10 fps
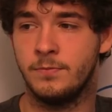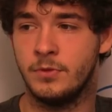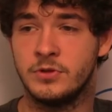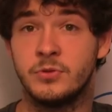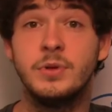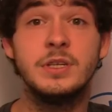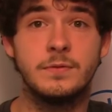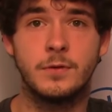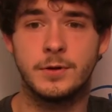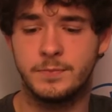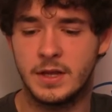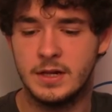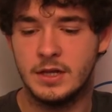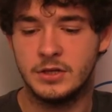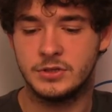there's a reason for it.
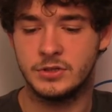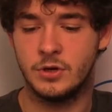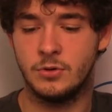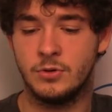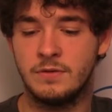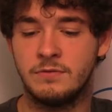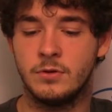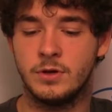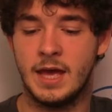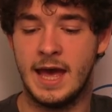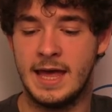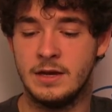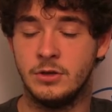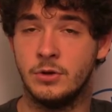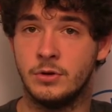So you have to look
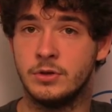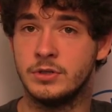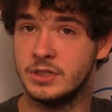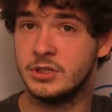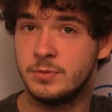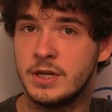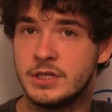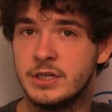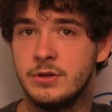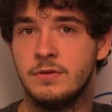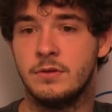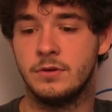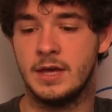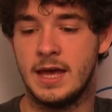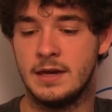at your situation. You have to
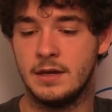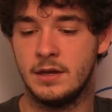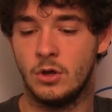look at